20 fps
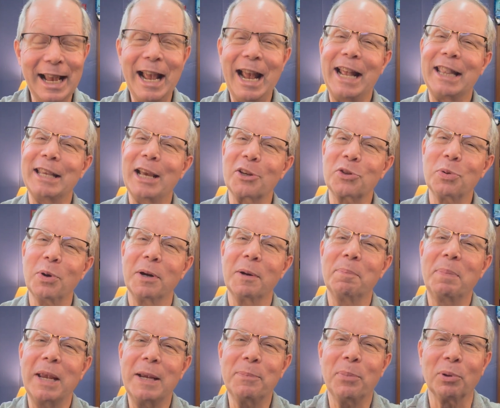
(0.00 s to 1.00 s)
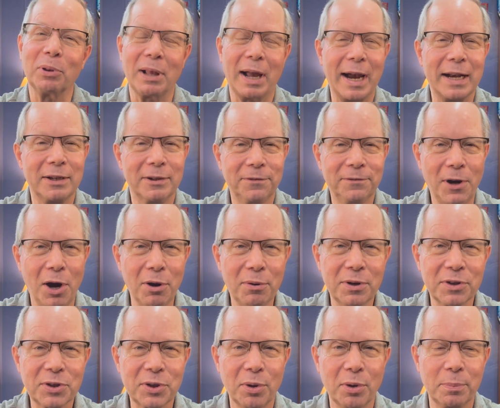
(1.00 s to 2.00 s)
And that's what people like to
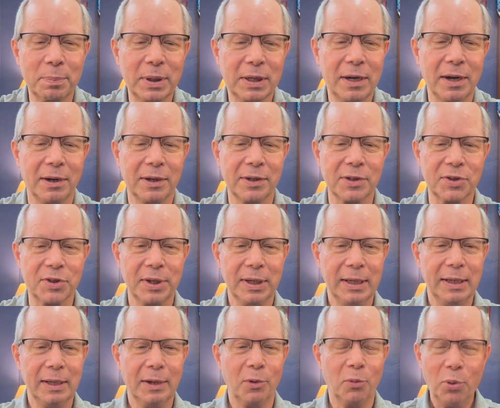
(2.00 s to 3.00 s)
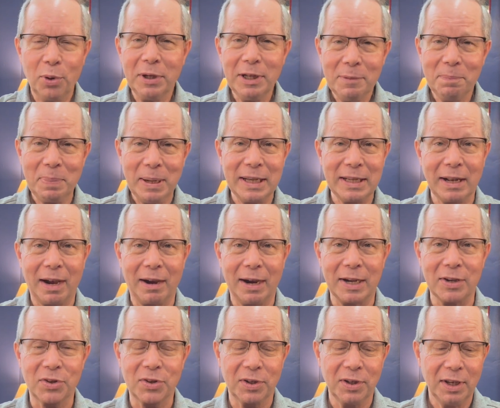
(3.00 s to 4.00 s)
focus on because wouldn't it be
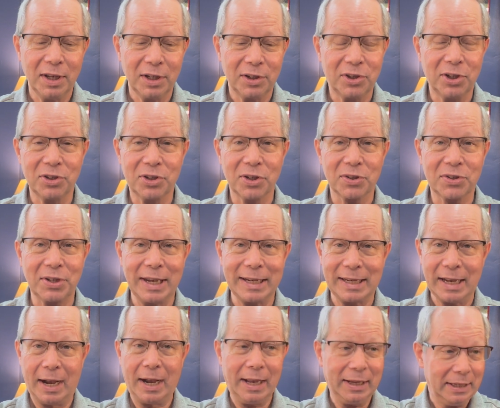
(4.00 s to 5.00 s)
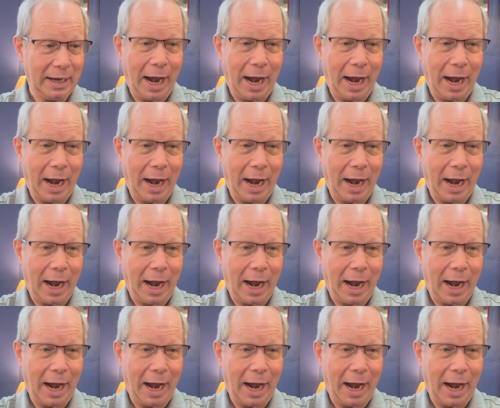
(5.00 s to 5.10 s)
nice to just say, God,